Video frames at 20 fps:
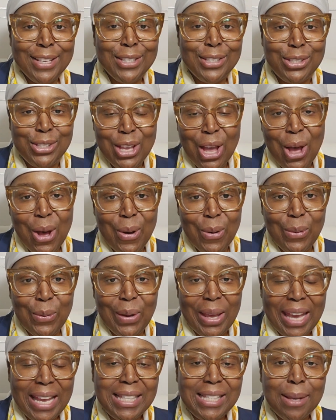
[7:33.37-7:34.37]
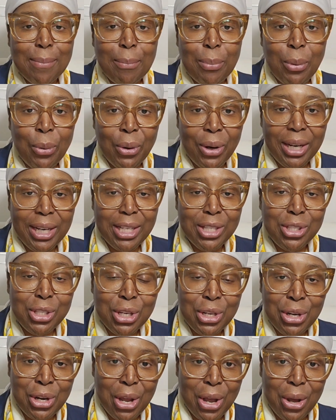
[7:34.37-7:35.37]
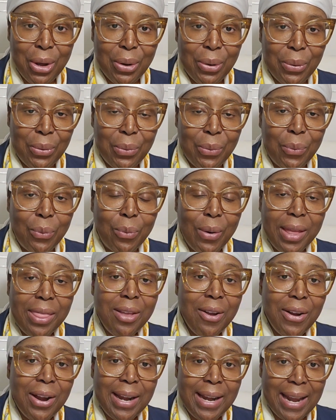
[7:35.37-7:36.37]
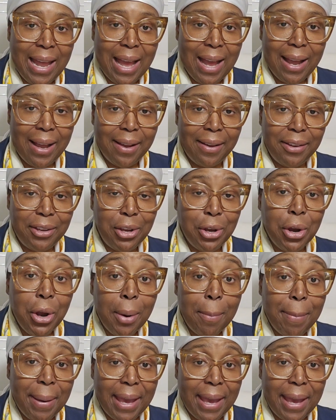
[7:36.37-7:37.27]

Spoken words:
So it's important to know whether or not your